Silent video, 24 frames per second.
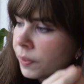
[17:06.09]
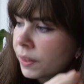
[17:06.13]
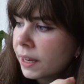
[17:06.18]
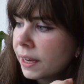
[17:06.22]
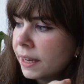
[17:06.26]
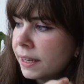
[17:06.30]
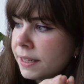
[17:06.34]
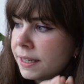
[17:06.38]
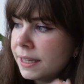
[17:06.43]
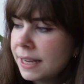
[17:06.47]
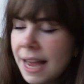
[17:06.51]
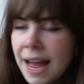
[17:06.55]

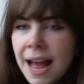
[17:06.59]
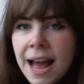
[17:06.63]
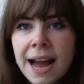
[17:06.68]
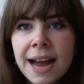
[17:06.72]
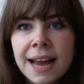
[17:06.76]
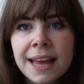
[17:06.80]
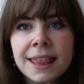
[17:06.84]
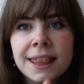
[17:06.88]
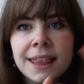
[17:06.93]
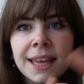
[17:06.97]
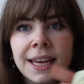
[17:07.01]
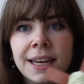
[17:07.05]
And yeah,
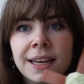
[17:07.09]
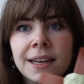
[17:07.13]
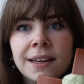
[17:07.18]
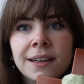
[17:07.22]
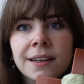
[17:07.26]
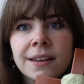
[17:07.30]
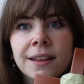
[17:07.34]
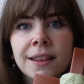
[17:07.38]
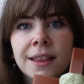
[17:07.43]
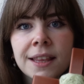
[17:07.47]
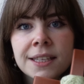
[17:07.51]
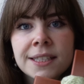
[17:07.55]
I think
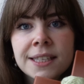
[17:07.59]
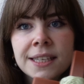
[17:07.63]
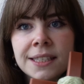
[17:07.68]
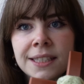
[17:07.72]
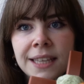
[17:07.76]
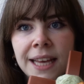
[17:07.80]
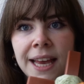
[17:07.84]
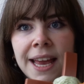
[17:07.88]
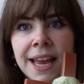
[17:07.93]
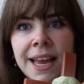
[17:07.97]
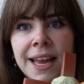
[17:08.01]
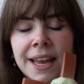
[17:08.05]
this is
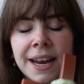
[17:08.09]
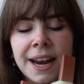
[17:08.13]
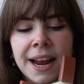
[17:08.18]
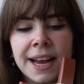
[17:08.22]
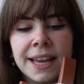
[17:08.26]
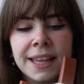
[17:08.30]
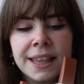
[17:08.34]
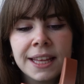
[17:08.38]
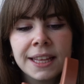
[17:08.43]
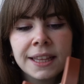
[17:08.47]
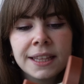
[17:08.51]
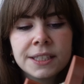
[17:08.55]
it. I
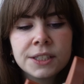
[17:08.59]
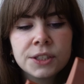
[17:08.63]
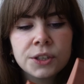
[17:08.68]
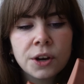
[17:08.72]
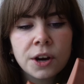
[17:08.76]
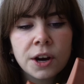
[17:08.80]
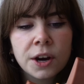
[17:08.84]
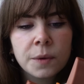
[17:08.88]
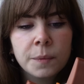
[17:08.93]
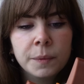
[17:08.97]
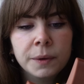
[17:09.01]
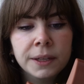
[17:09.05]
think this
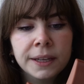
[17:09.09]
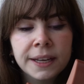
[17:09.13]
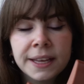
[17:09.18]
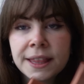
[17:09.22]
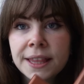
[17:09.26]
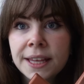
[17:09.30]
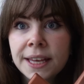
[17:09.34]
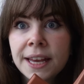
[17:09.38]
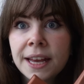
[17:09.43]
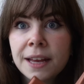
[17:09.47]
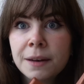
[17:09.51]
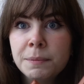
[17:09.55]
yarn will in
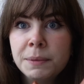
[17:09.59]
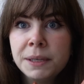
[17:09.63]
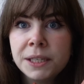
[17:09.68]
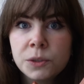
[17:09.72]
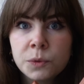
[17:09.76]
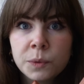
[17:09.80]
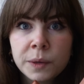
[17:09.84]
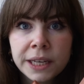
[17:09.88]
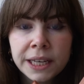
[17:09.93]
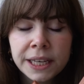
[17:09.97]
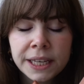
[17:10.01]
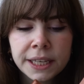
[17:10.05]
the end be
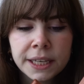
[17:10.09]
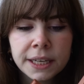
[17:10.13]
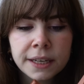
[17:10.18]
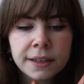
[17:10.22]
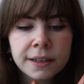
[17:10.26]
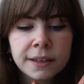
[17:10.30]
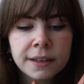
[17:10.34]
tweed.